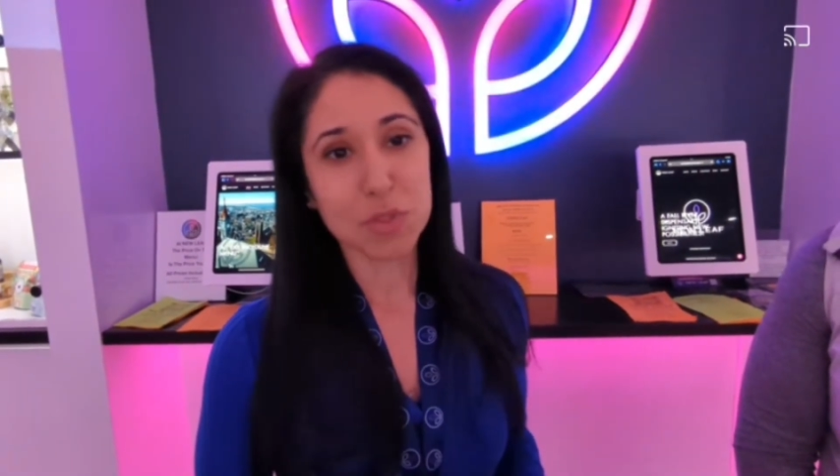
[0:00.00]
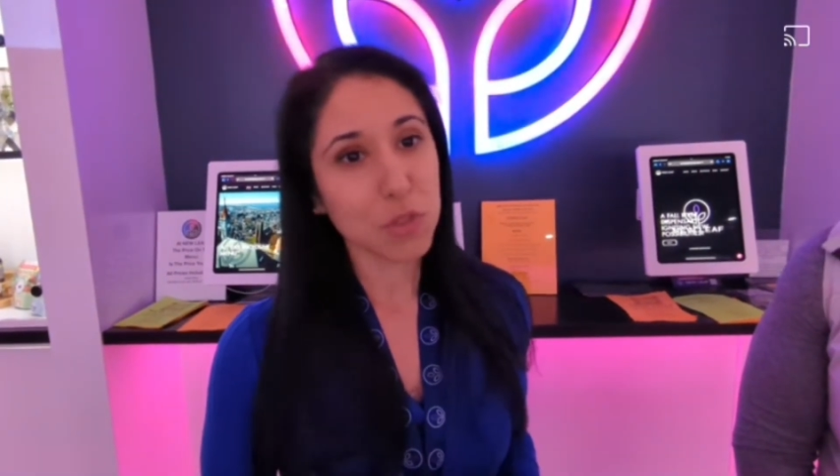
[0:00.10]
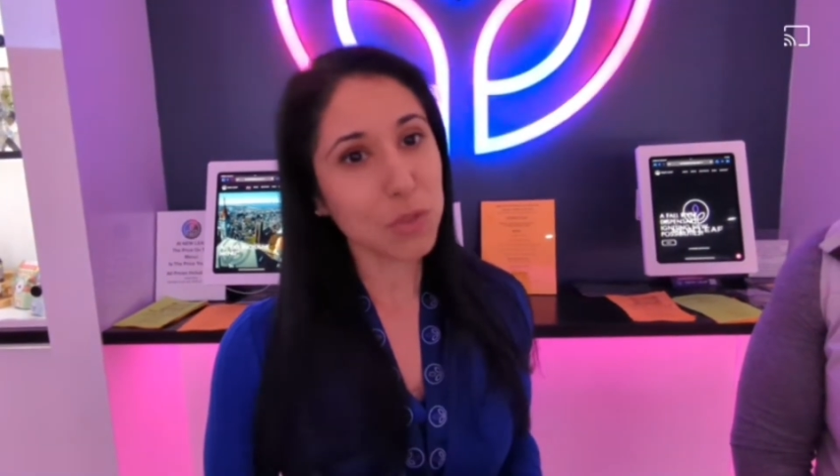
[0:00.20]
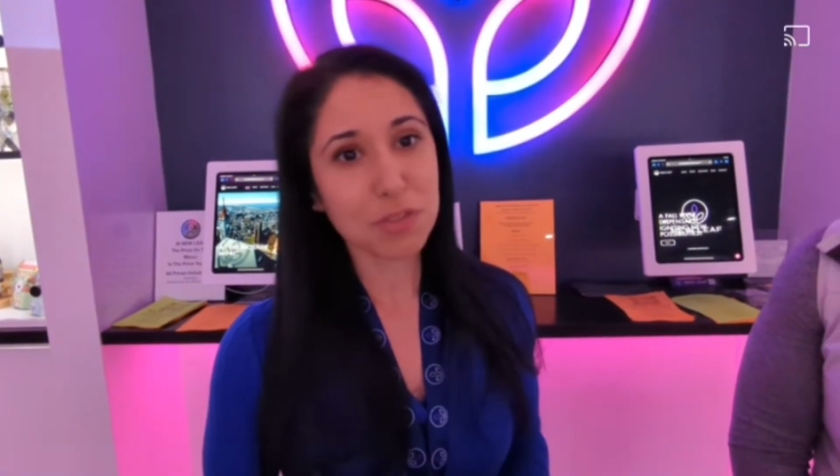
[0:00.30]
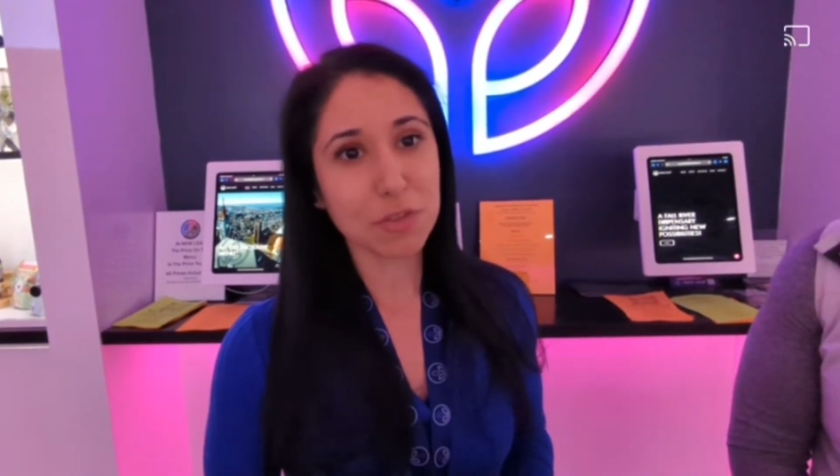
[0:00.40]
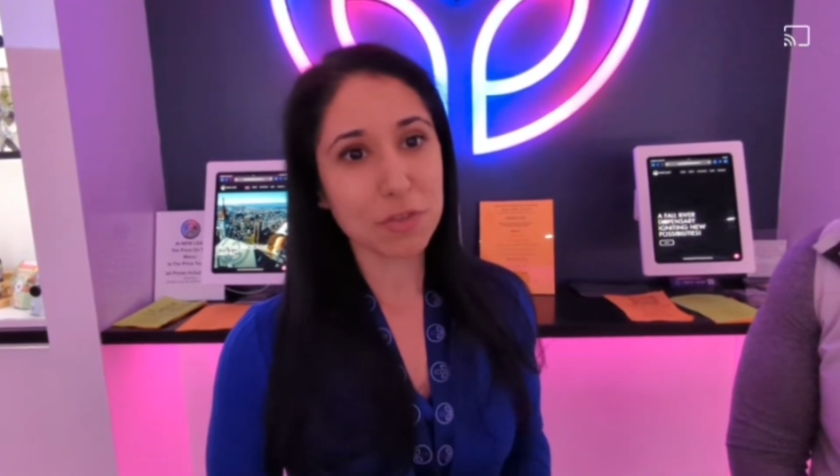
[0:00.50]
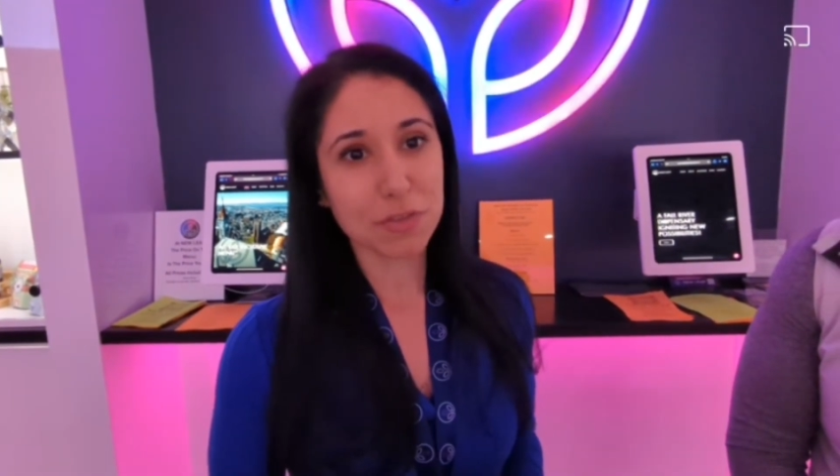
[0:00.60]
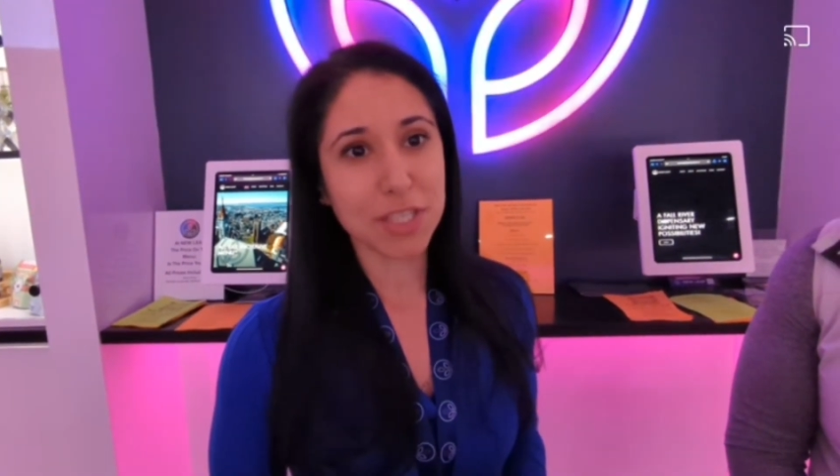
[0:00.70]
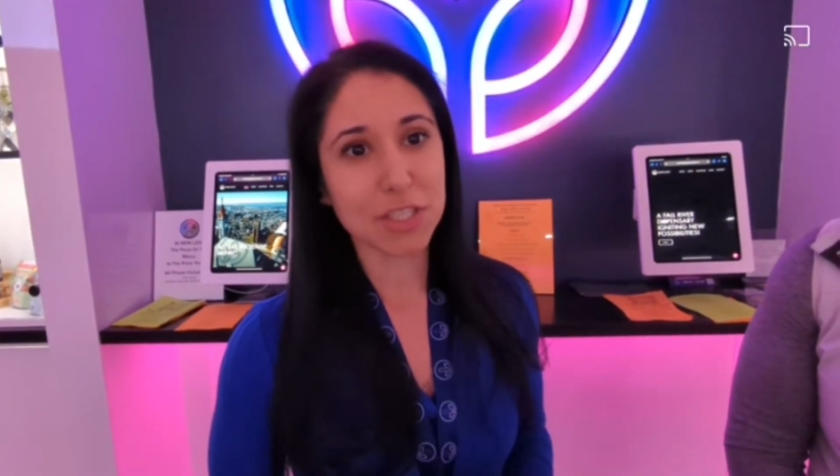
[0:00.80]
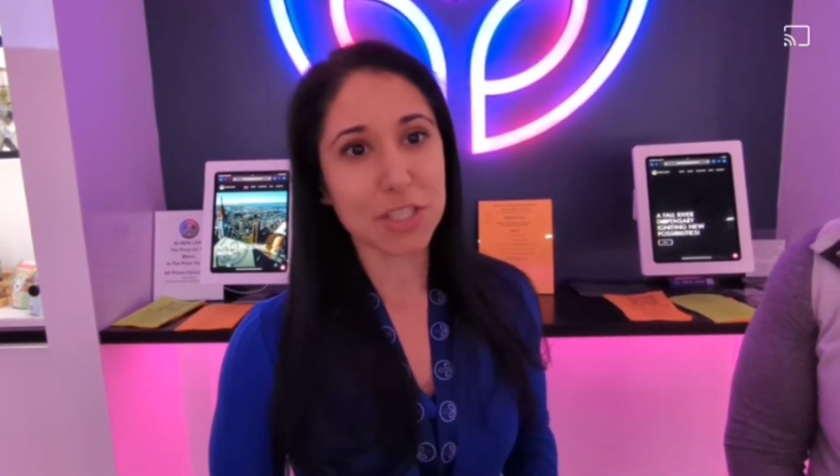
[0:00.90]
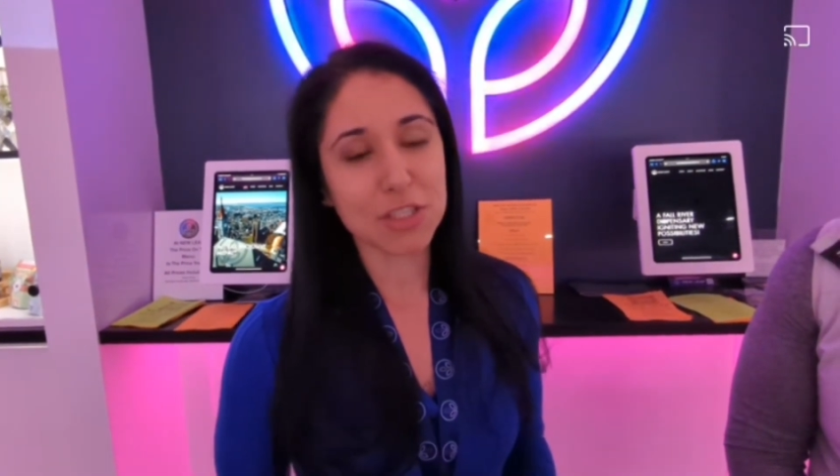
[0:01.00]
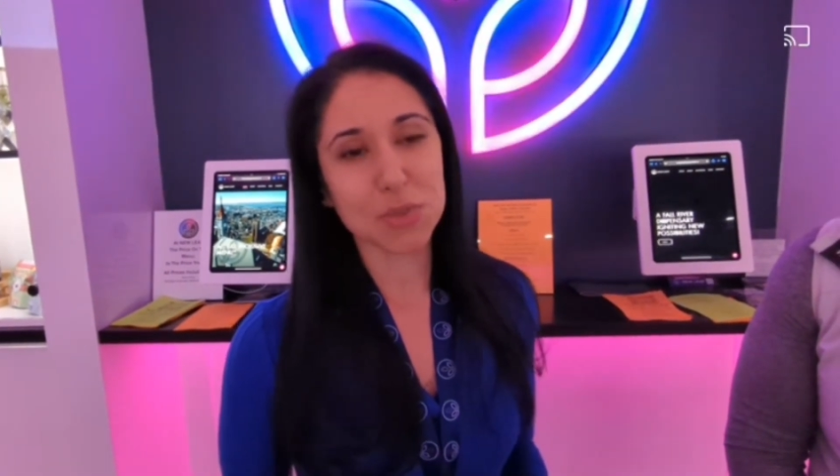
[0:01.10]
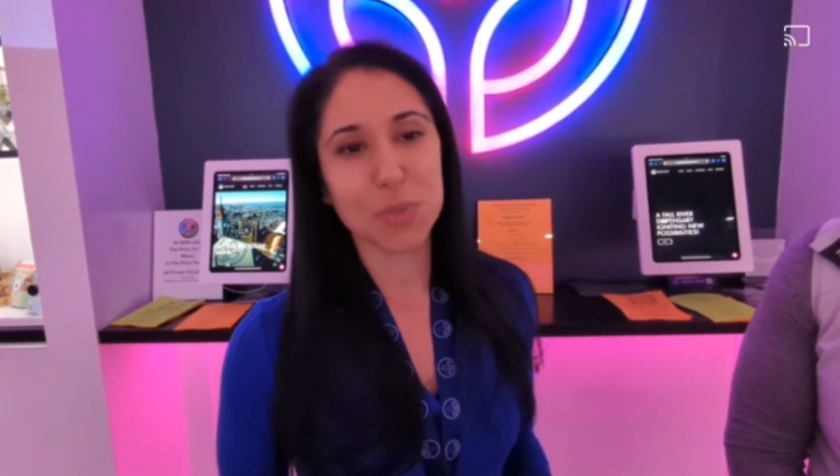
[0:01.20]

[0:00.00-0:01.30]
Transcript: two different vendors.